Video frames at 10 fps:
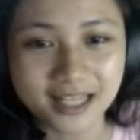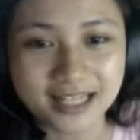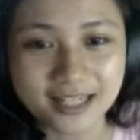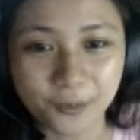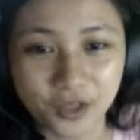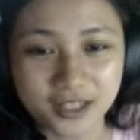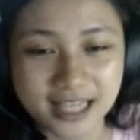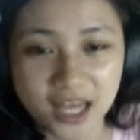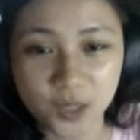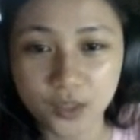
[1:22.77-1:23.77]
And number
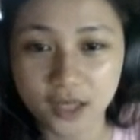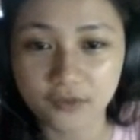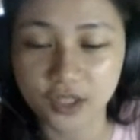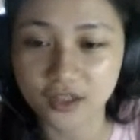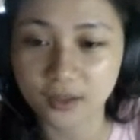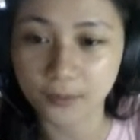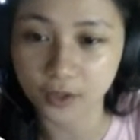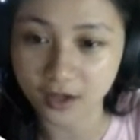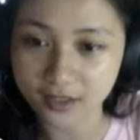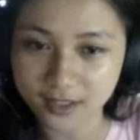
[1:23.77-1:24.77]
10, we have here the
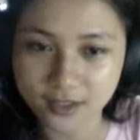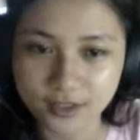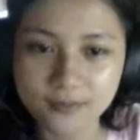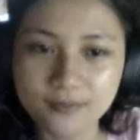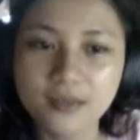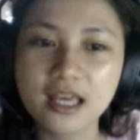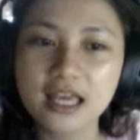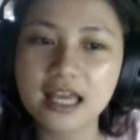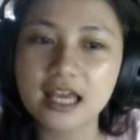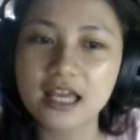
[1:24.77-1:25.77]
peroxisome.
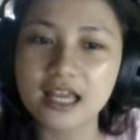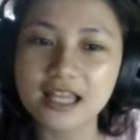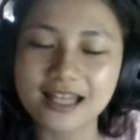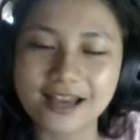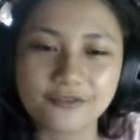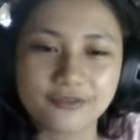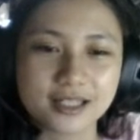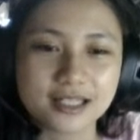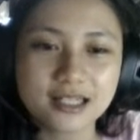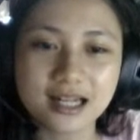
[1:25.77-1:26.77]

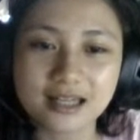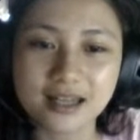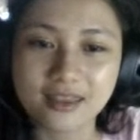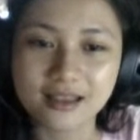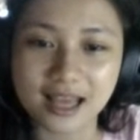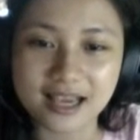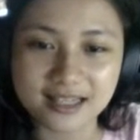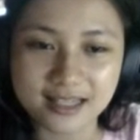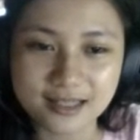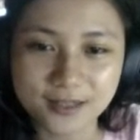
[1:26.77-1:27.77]
11, the
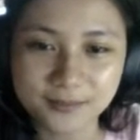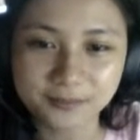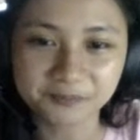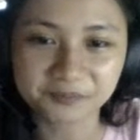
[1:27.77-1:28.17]
lysosome.